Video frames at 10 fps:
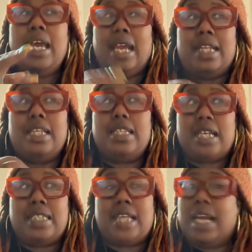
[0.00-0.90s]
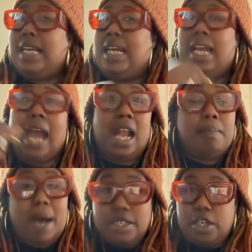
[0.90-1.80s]
in the things that got
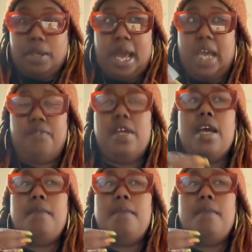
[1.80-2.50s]
up out your life,